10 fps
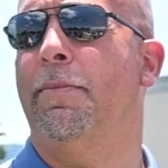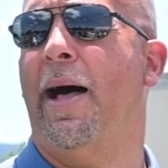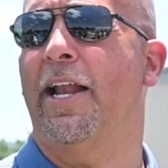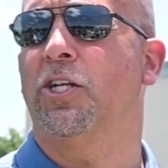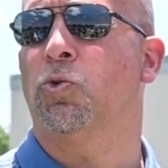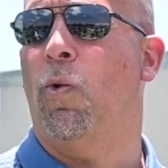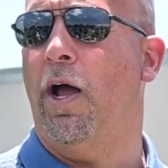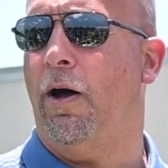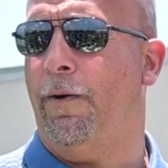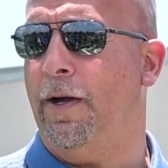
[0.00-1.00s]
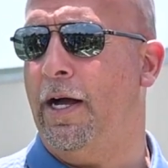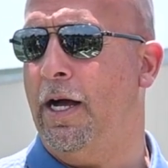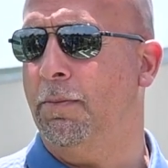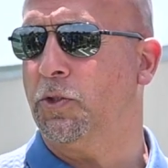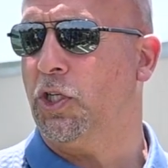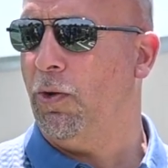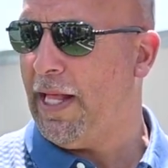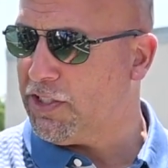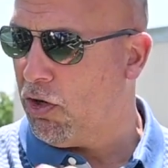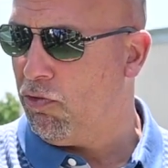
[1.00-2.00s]
about as well. So
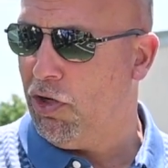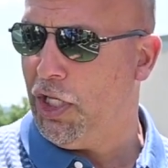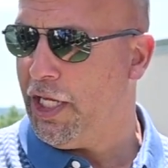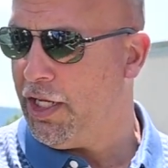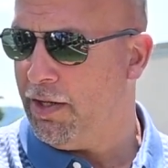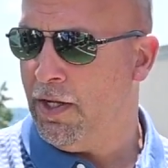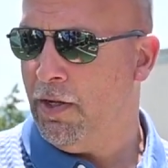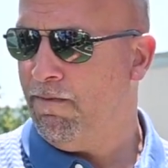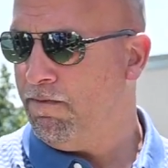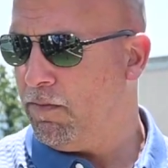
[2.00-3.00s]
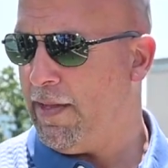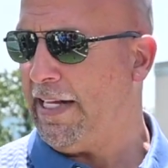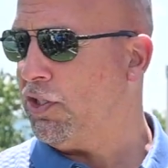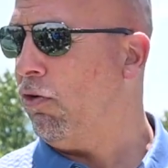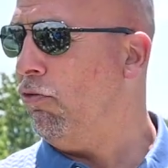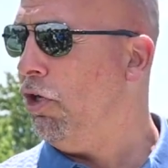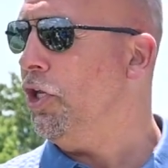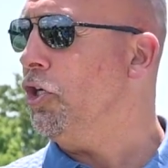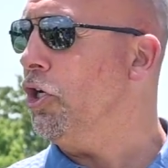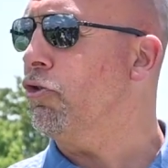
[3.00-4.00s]
that's a really
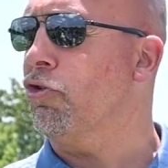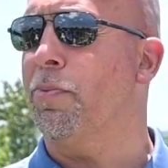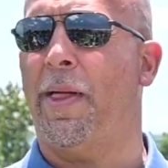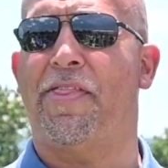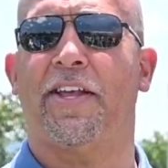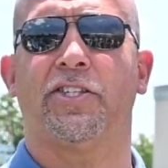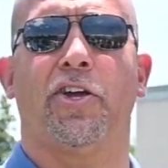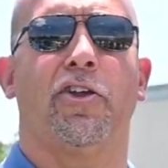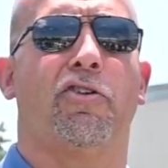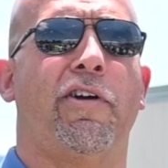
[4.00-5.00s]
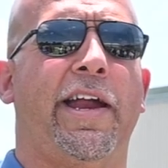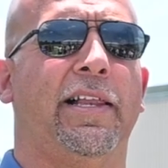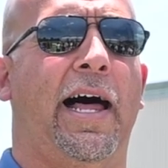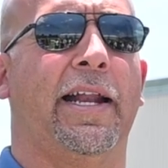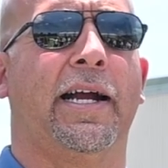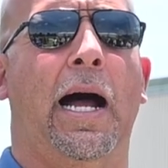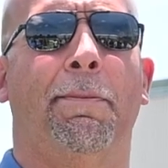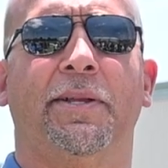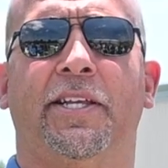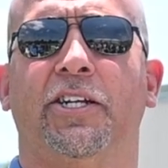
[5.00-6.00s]
good group. I think it's going to create a lot of
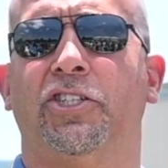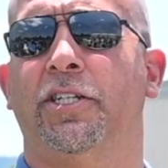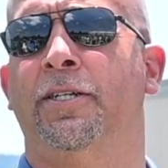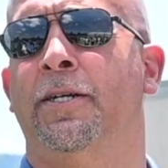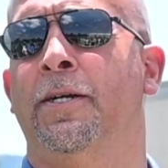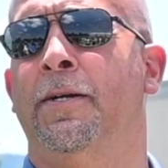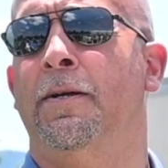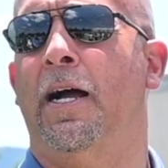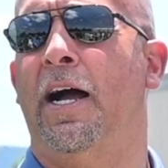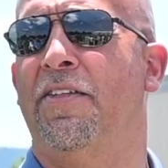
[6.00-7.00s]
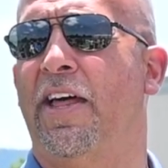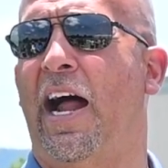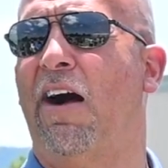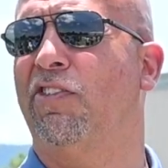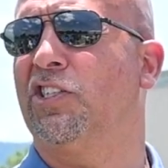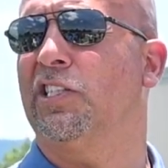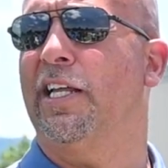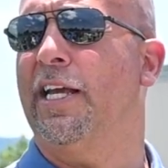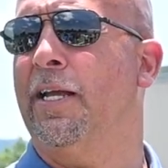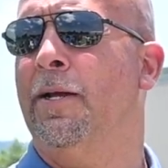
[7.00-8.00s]
competition. And then
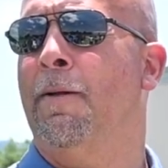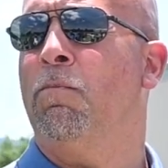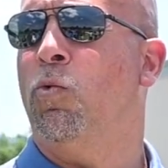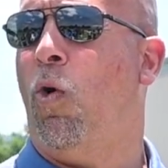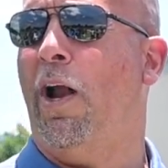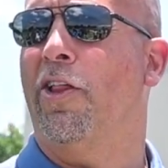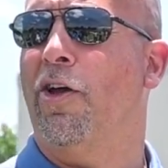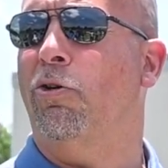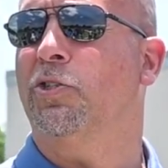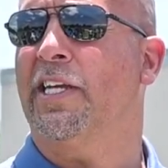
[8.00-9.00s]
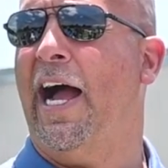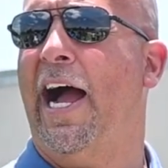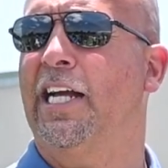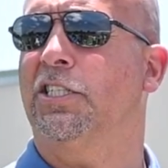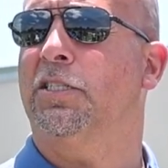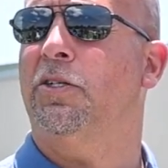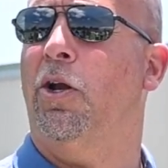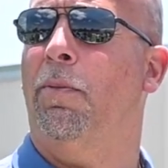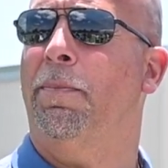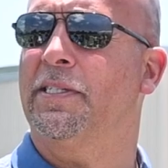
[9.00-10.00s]
obviously one of those guys, you
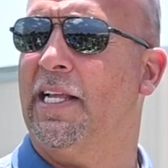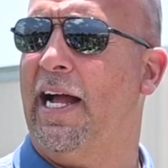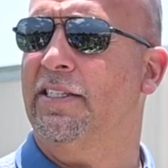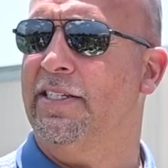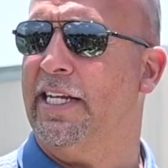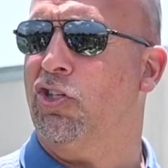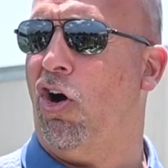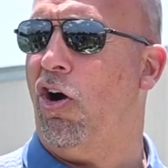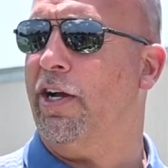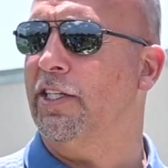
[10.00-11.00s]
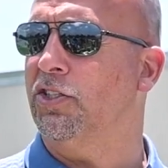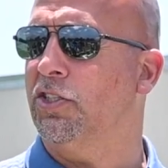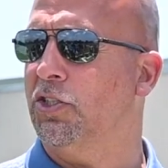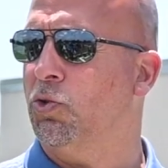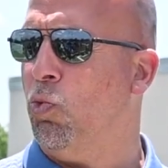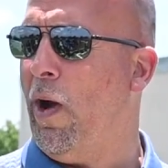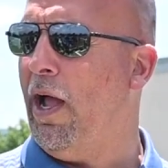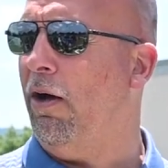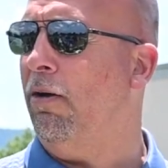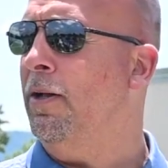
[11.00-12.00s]
know, besides Nick Dawkins as
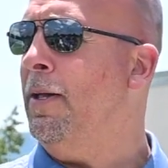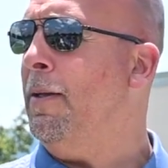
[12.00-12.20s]
well,